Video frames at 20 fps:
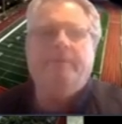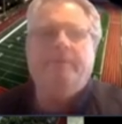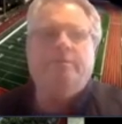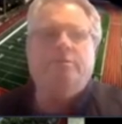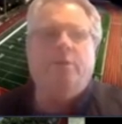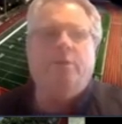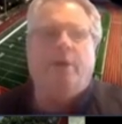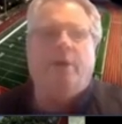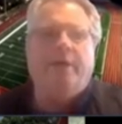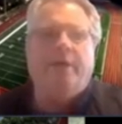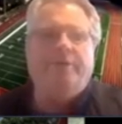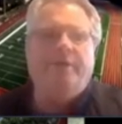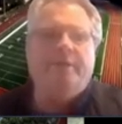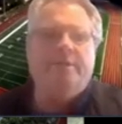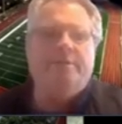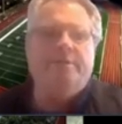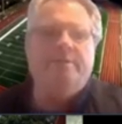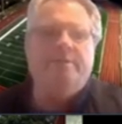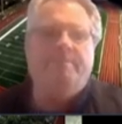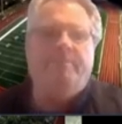So I
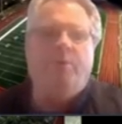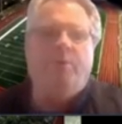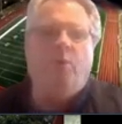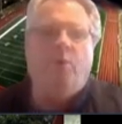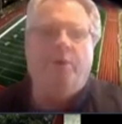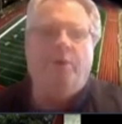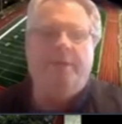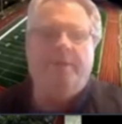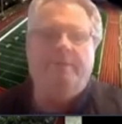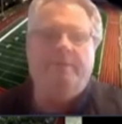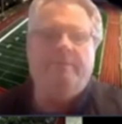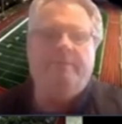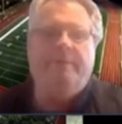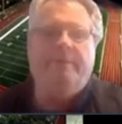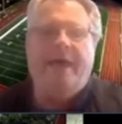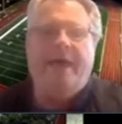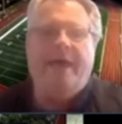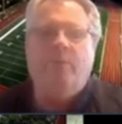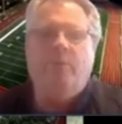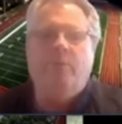think it's important
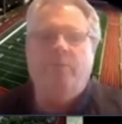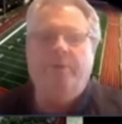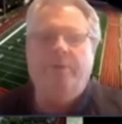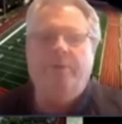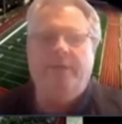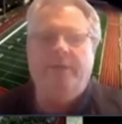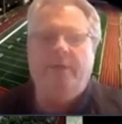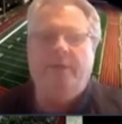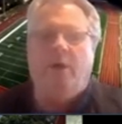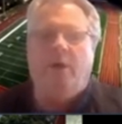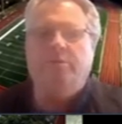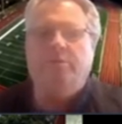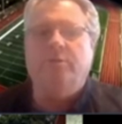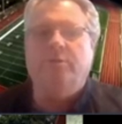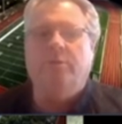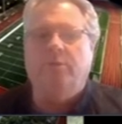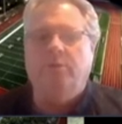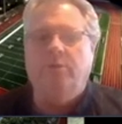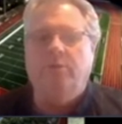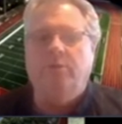that we
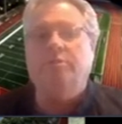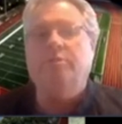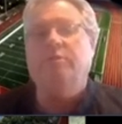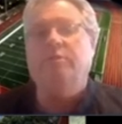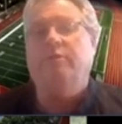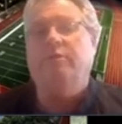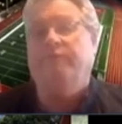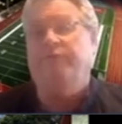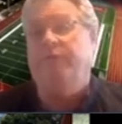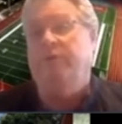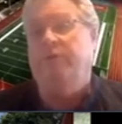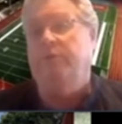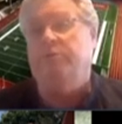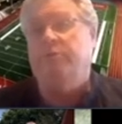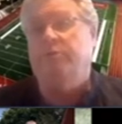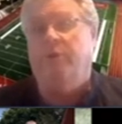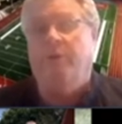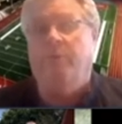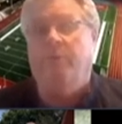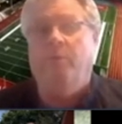also look to the
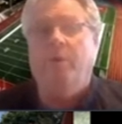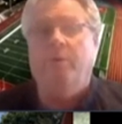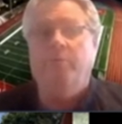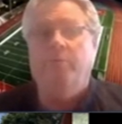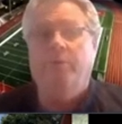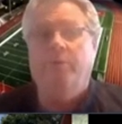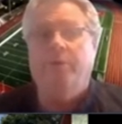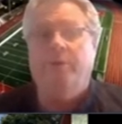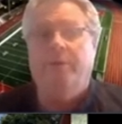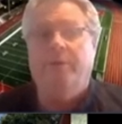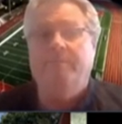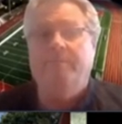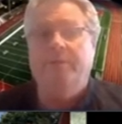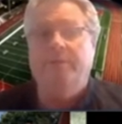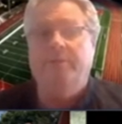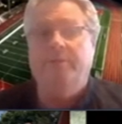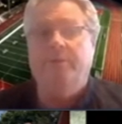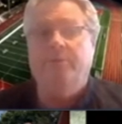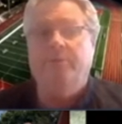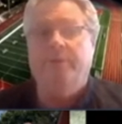future on what we're going to
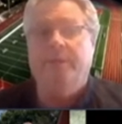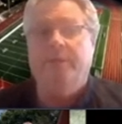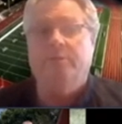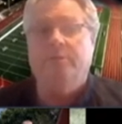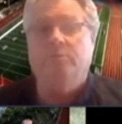be doing